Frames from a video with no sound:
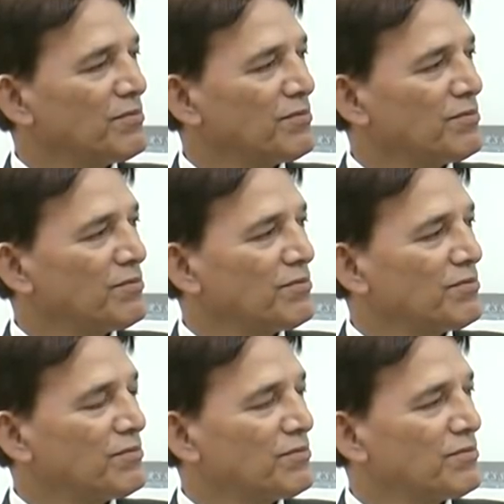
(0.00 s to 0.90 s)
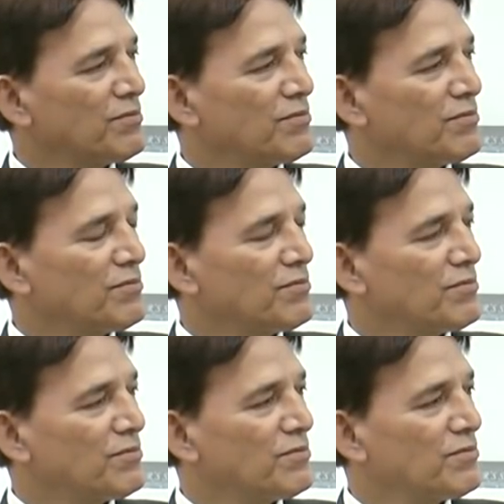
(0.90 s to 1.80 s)

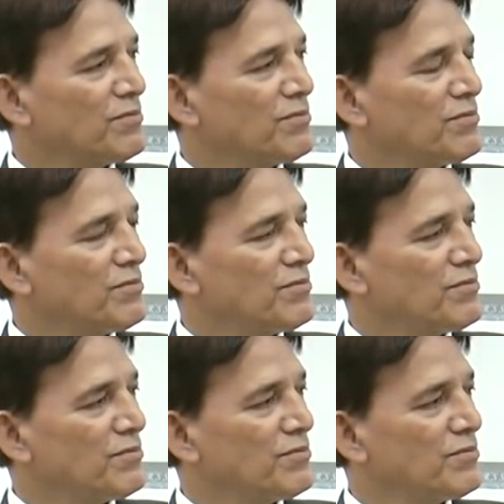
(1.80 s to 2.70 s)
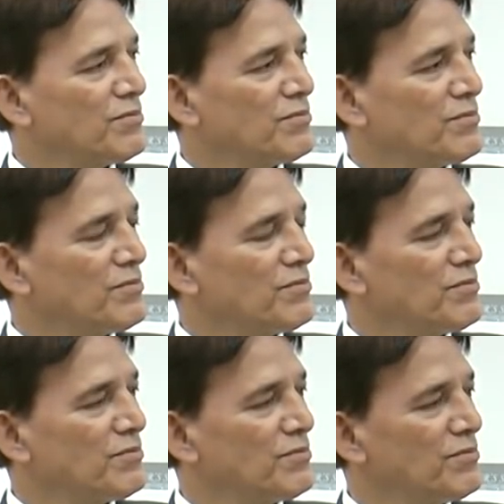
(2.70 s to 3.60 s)

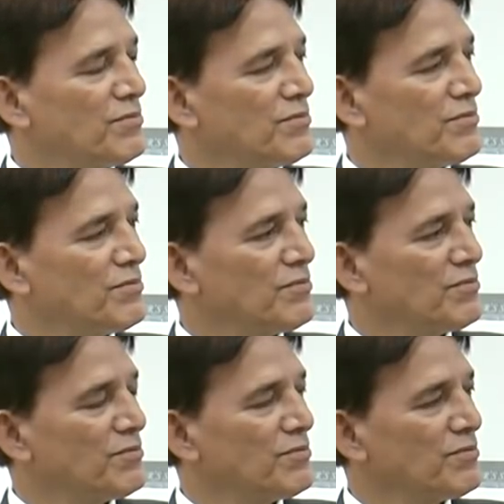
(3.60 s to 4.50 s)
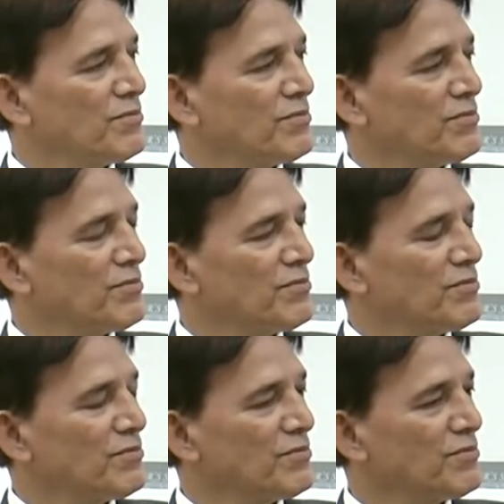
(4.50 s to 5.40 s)

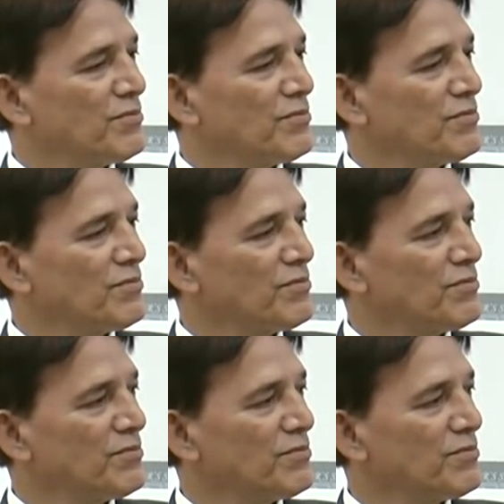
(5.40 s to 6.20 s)
The person shown says nothing.